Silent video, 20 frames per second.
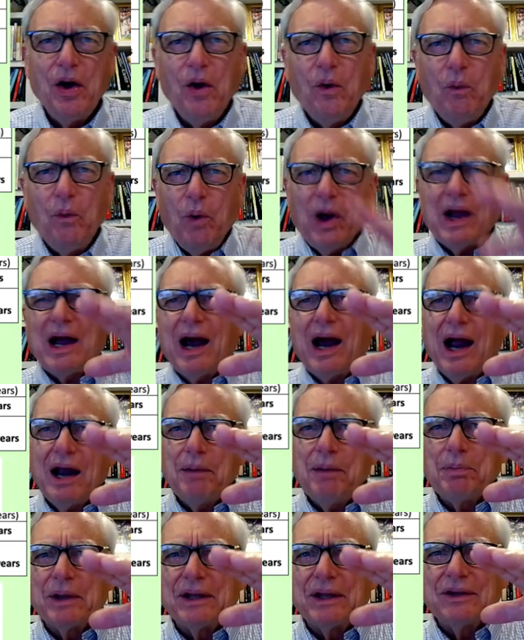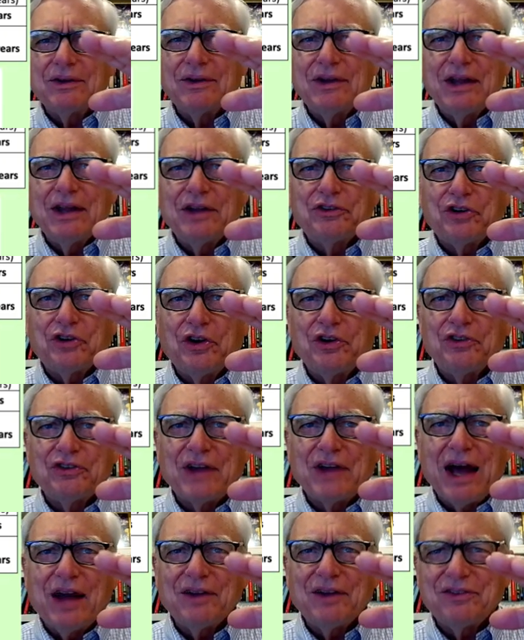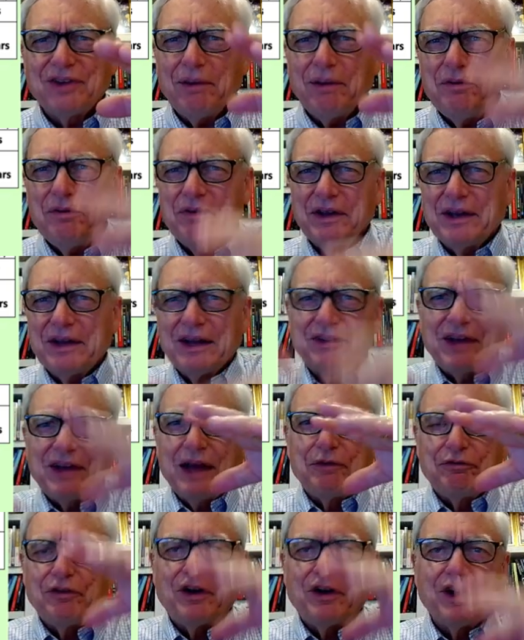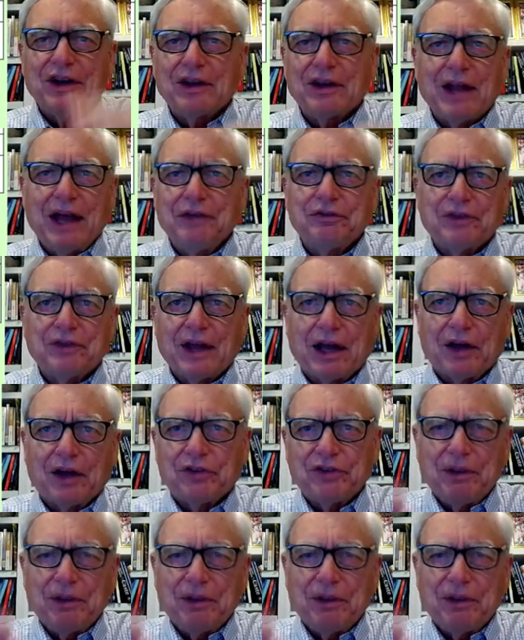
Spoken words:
Well, carbon, it turns out, some of it, it's got varying life cycles.